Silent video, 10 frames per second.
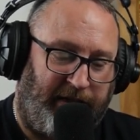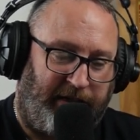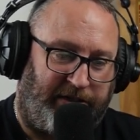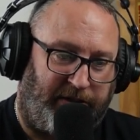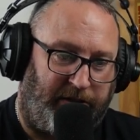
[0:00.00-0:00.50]

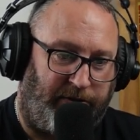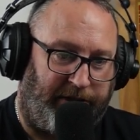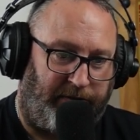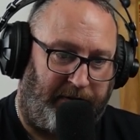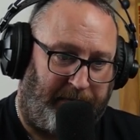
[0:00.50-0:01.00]
because I was
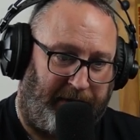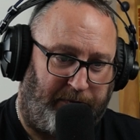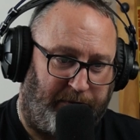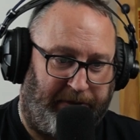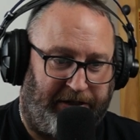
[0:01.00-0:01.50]
looking at other
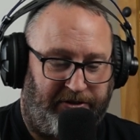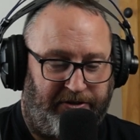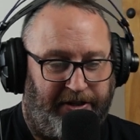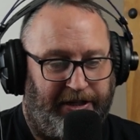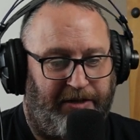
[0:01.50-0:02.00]
people's pictures
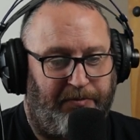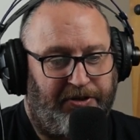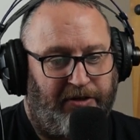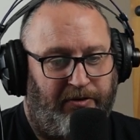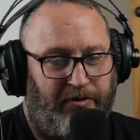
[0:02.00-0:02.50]
and thinking to
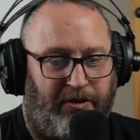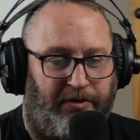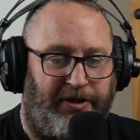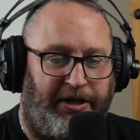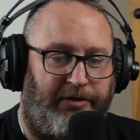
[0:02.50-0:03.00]
myself, "Oh
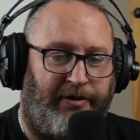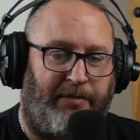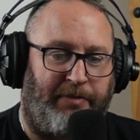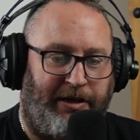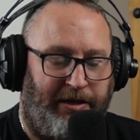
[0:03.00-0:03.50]
God, they're
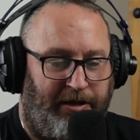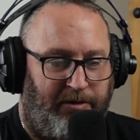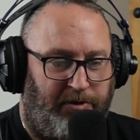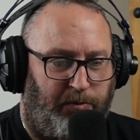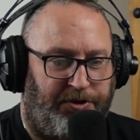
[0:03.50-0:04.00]
crap."
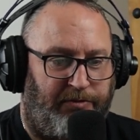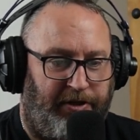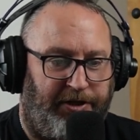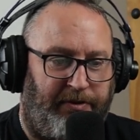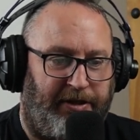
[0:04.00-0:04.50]
But I wasn't
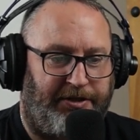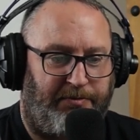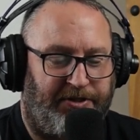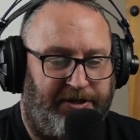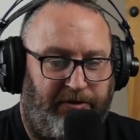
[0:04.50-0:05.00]
really doing that
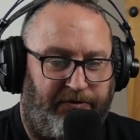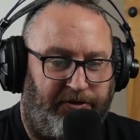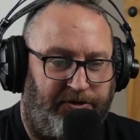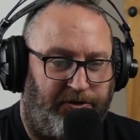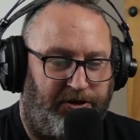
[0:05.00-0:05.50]
to myself.
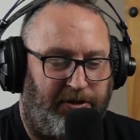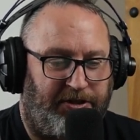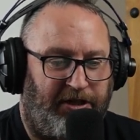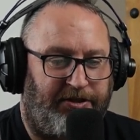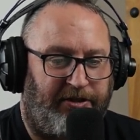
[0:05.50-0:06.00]
So I
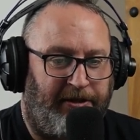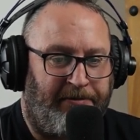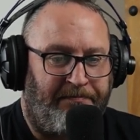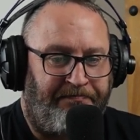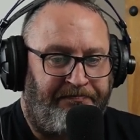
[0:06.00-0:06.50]
started,
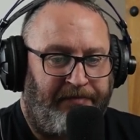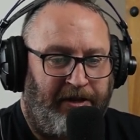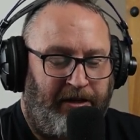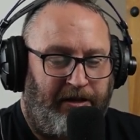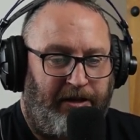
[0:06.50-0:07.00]

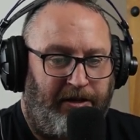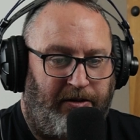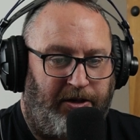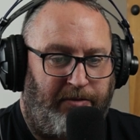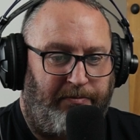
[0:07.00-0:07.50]

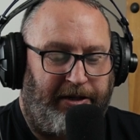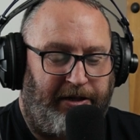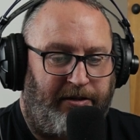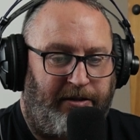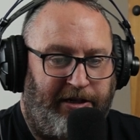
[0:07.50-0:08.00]

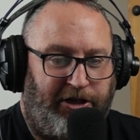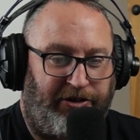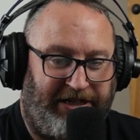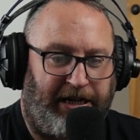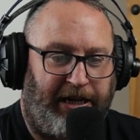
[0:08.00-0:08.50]
being
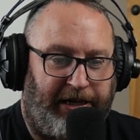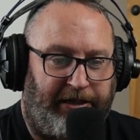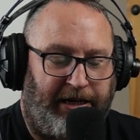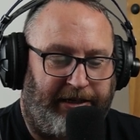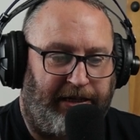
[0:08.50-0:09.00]
critically
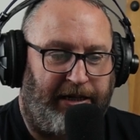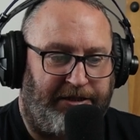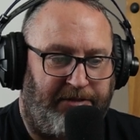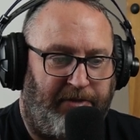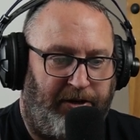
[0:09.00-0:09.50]

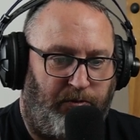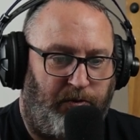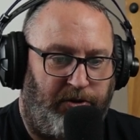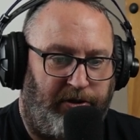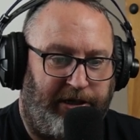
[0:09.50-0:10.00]
analysing my own
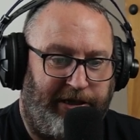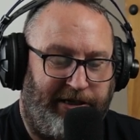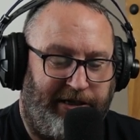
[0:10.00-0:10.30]
work,